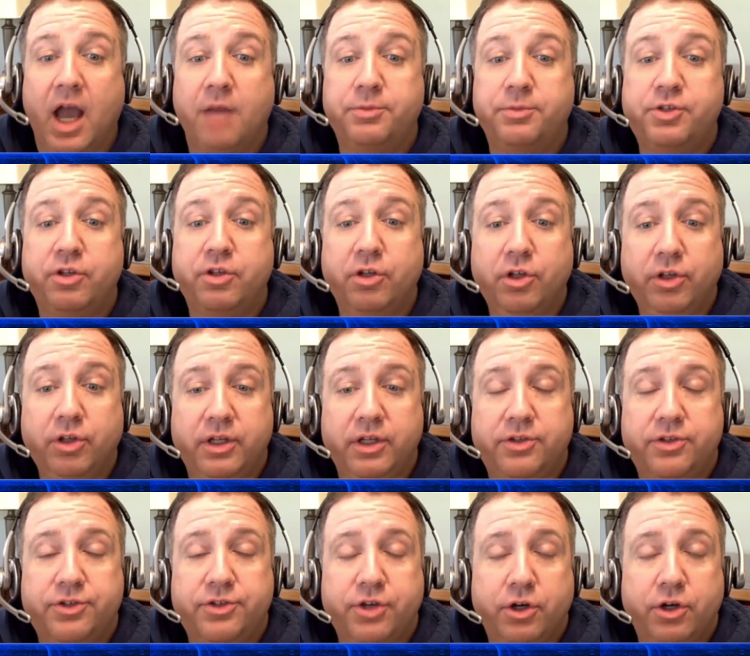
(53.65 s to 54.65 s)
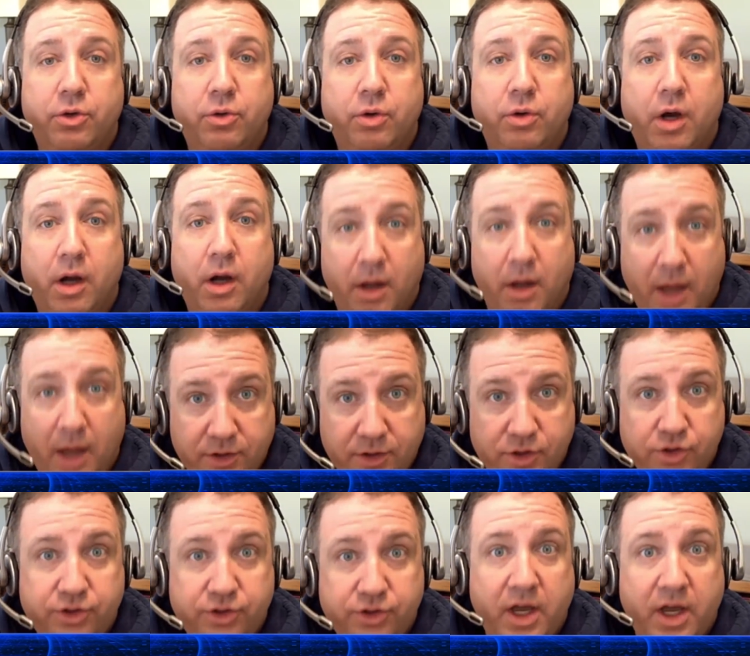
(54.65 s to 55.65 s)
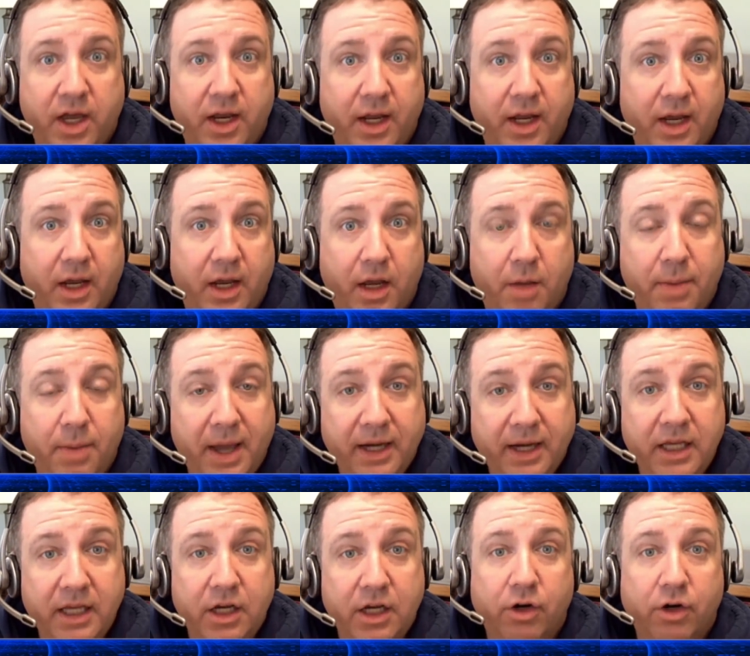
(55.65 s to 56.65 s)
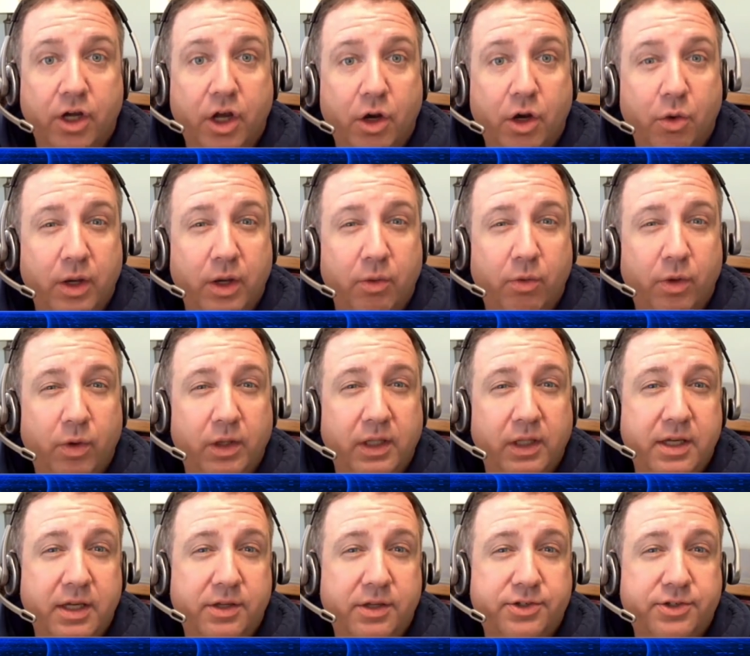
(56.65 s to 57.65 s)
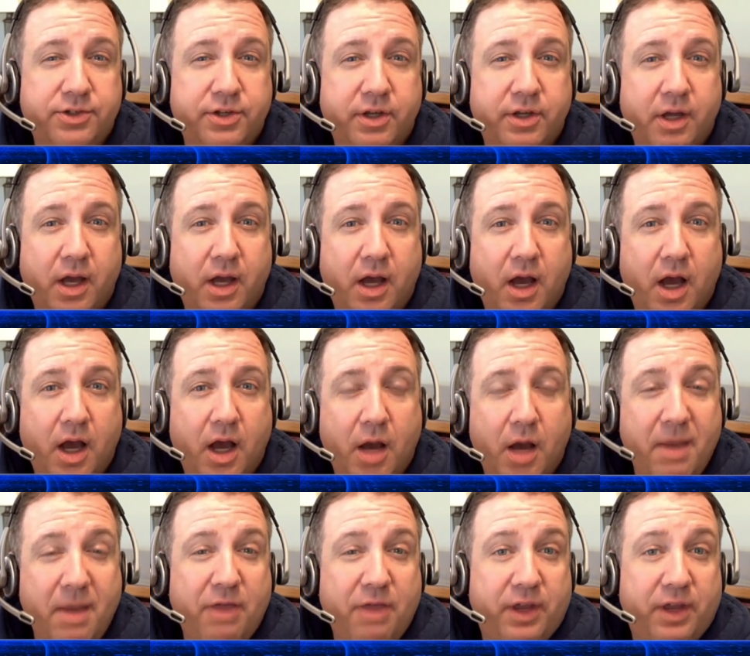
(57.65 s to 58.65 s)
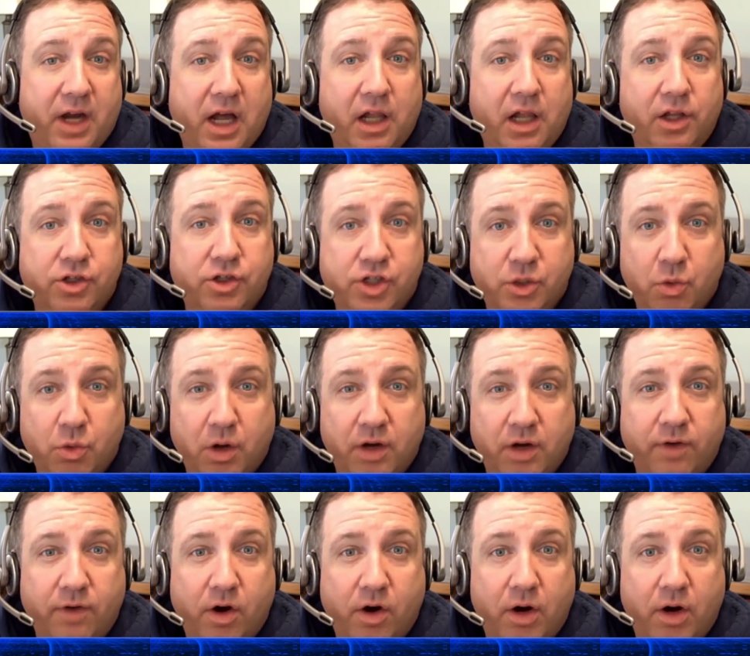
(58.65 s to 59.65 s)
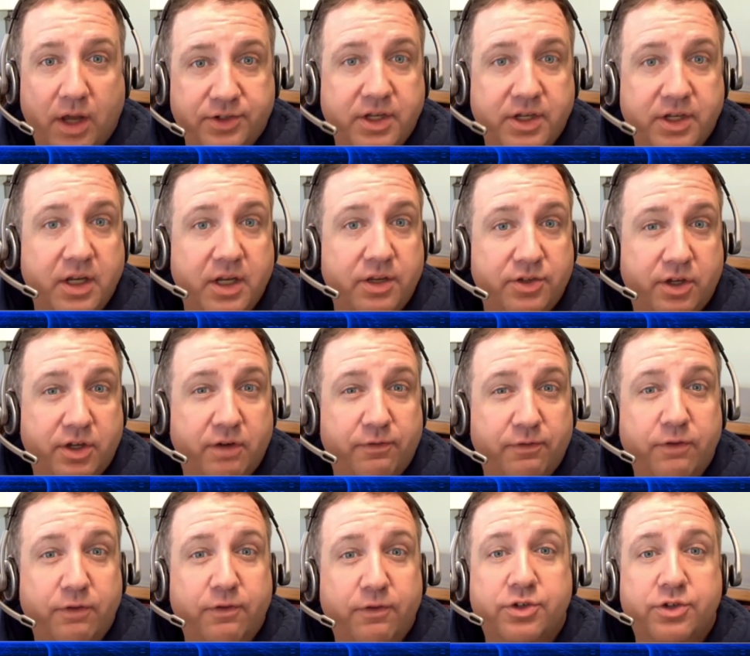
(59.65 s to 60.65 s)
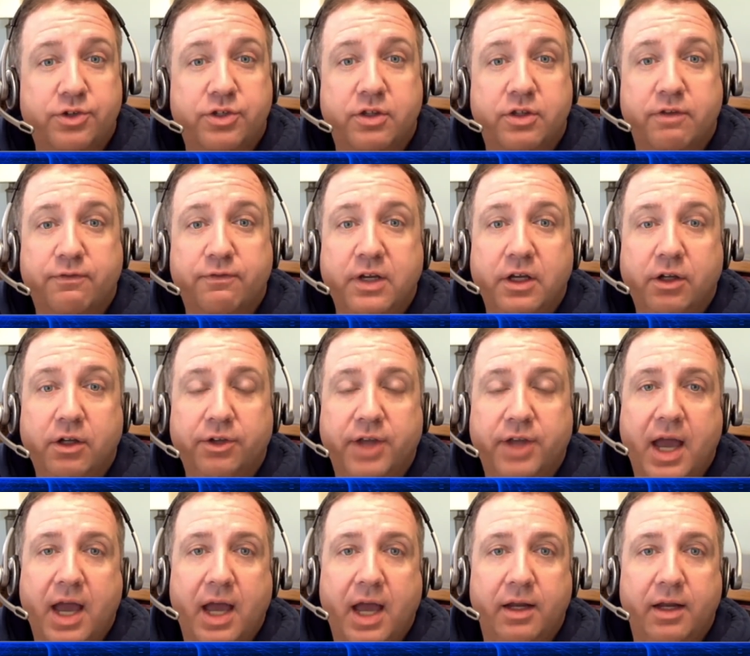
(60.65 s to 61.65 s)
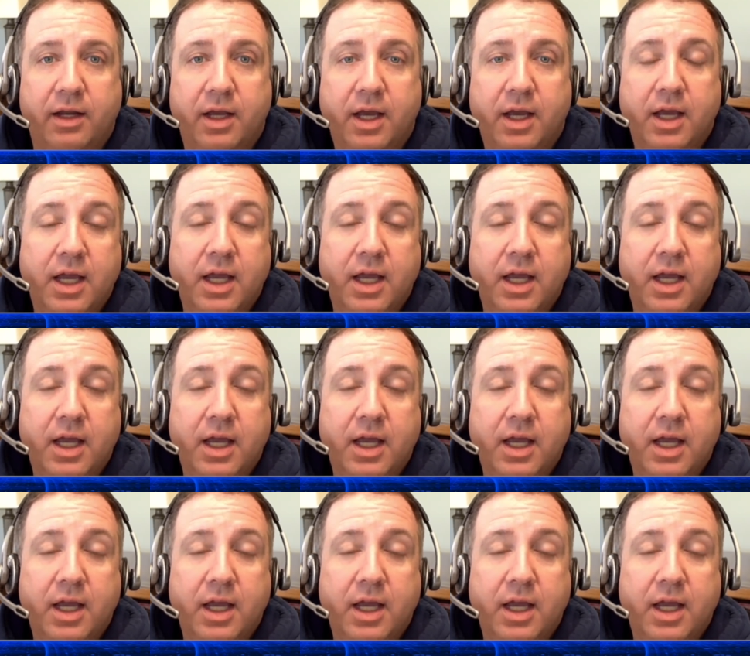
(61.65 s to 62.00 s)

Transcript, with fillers: absolutely. So uh, as you say, uh, about a year ago, we released uh, a methodology. One of our S Es and a few folks in the field had